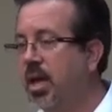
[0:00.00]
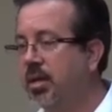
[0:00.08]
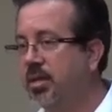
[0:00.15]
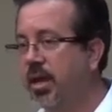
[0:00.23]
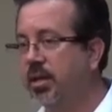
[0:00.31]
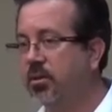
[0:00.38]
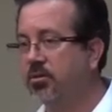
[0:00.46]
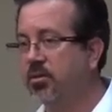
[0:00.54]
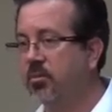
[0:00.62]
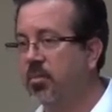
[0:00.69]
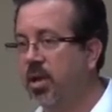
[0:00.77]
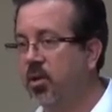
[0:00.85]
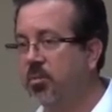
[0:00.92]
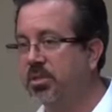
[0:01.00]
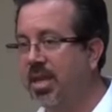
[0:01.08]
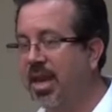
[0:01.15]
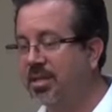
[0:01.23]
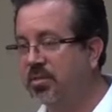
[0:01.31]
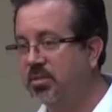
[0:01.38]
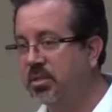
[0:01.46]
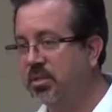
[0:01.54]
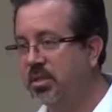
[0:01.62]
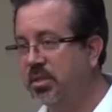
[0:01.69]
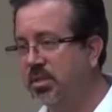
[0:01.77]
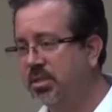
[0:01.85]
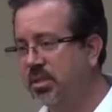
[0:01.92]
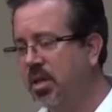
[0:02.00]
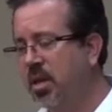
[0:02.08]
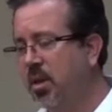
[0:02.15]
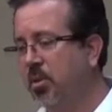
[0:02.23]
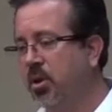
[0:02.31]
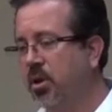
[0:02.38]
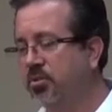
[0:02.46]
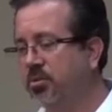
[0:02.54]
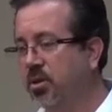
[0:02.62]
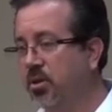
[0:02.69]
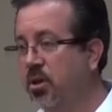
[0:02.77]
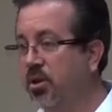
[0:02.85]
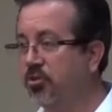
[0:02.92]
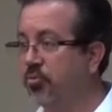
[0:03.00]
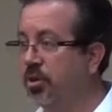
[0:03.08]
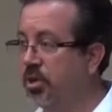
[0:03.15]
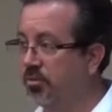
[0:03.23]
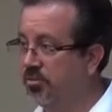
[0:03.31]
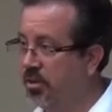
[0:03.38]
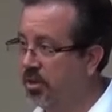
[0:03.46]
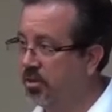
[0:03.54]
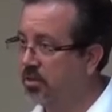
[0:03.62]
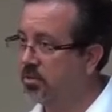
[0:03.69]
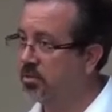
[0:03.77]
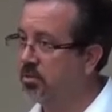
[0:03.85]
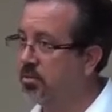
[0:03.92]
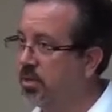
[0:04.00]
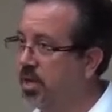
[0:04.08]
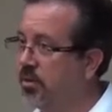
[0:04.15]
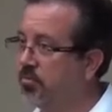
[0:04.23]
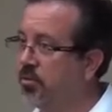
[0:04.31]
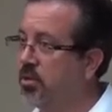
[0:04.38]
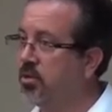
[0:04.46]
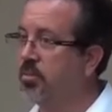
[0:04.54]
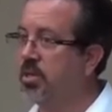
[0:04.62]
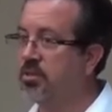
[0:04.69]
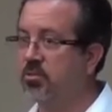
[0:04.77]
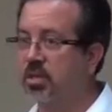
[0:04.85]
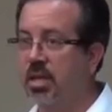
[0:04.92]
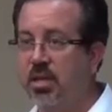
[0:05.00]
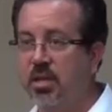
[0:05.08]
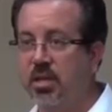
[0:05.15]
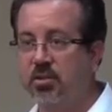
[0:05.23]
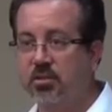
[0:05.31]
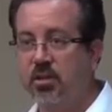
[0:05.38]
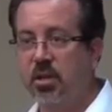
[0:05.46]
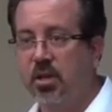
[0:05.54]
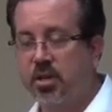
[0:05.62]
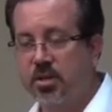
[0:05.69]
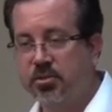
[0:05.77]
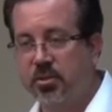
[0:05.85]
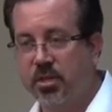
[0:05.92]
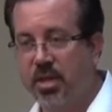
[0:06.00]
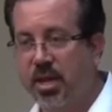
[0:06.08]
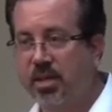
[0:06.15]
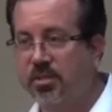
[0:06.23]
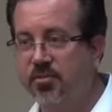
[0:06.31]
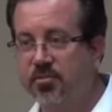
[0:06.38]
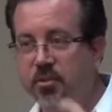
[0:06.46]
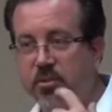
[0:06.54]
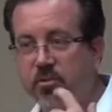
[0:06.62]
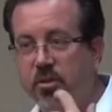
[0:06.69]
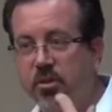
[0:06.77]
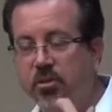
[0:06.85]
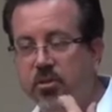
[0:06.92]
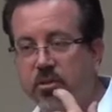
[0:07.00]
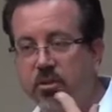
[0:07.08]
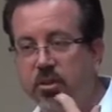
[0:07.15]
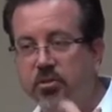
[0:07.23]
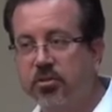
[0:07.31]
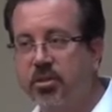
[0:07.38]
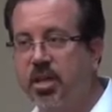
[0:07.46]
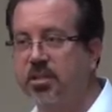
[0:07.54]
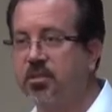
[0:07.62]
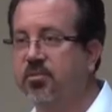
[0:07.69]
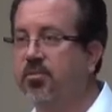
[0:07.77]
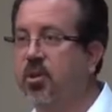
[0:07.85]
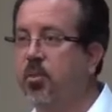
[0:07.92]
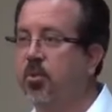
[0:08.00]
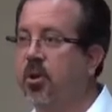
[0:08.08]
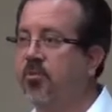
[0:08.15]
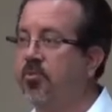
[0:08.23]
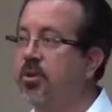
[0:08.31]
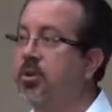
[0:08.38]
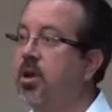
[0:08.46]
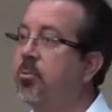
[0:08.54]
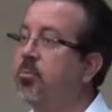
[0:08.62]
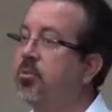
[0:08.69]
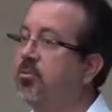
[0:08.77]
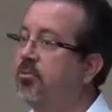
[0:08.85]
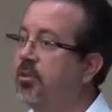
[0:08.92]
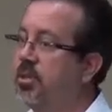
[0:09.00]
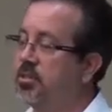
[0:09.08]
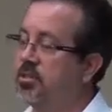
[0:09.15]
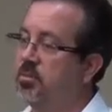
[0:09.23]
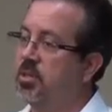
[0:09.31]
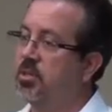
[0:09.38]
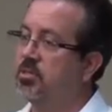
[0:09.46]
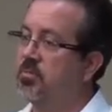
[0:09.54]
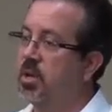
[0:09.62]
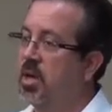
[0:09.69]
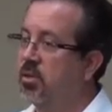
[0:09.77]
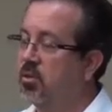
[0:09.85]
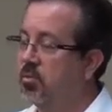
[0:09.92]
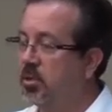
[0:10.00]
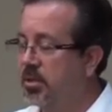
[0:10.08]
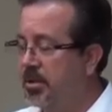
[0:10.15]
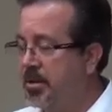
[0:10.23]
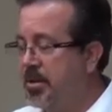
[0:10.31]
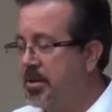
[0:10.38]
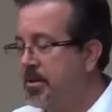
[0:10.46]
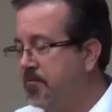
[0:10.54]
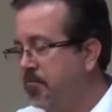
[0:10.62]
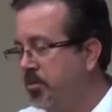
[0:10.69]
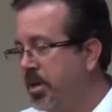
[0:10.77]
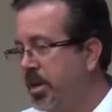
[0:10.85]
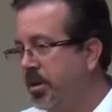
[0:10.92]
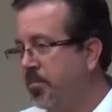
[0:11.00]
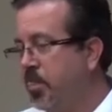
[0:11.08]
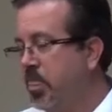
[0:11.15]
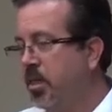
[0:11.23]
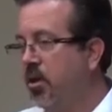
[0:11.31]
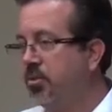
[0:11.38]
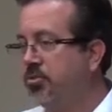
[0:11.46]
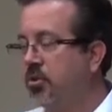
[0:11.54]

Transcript: diagnosing myeloma as active disease. But it also can cause renal failure. Okay? Renal means your kidneys. So the guys that filter all your urine, those guys can fall apart for a number of reasons because of myeloma. Okay? It also